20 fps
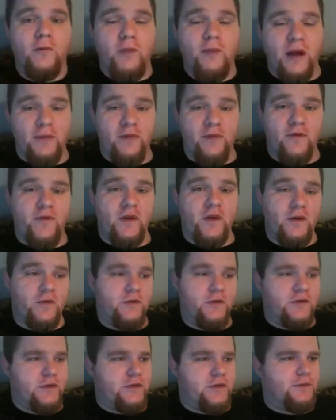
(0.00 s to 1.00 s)

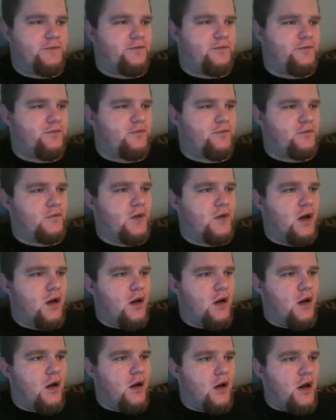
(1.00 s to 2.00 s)
pay-per-views.
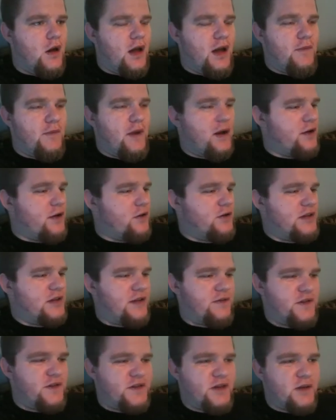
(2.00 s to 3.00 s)
Everybody knows
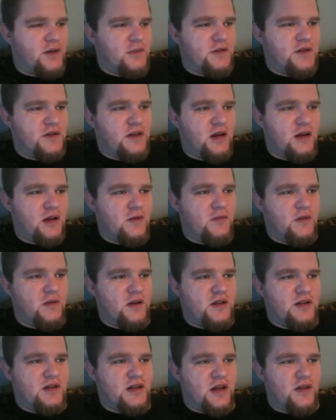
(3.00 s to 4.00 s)
after SummerSlam,
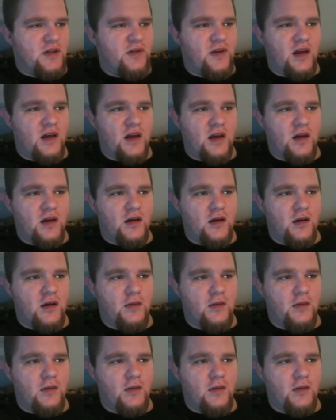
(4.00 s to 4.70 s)
it's, I think,